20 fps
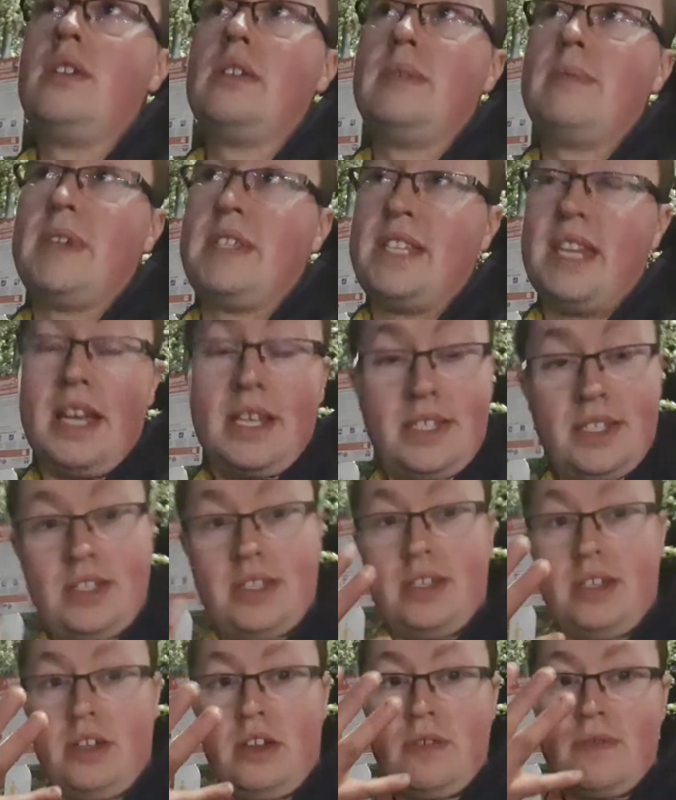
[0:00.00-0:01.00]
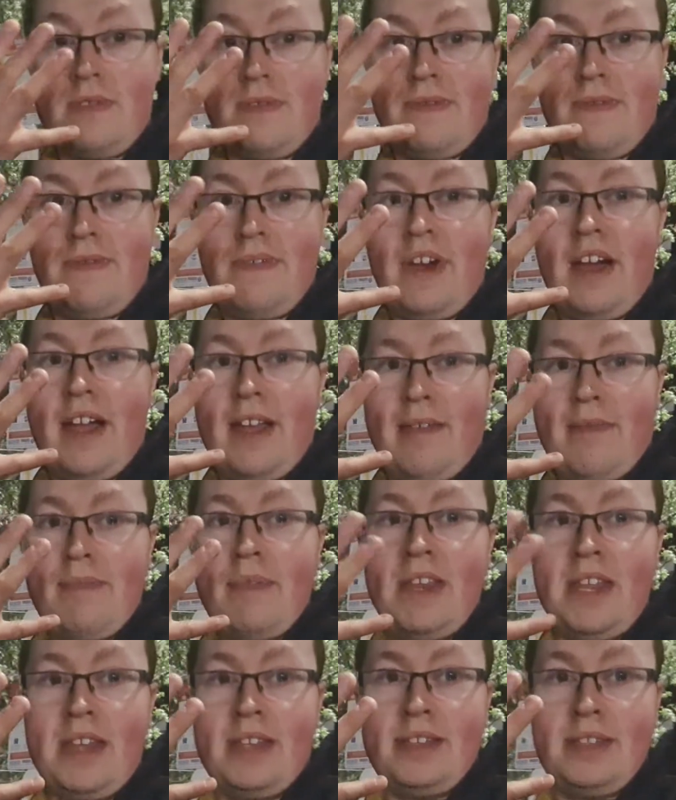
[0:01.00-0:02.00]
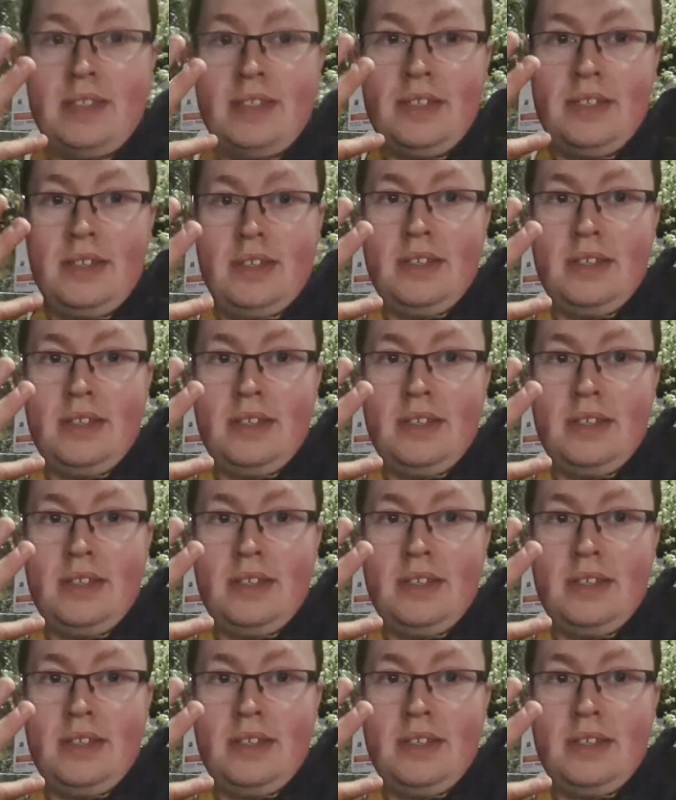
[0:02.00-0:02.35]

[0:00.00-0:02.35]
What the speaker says: so my taxi's gonna come in 5 minutes.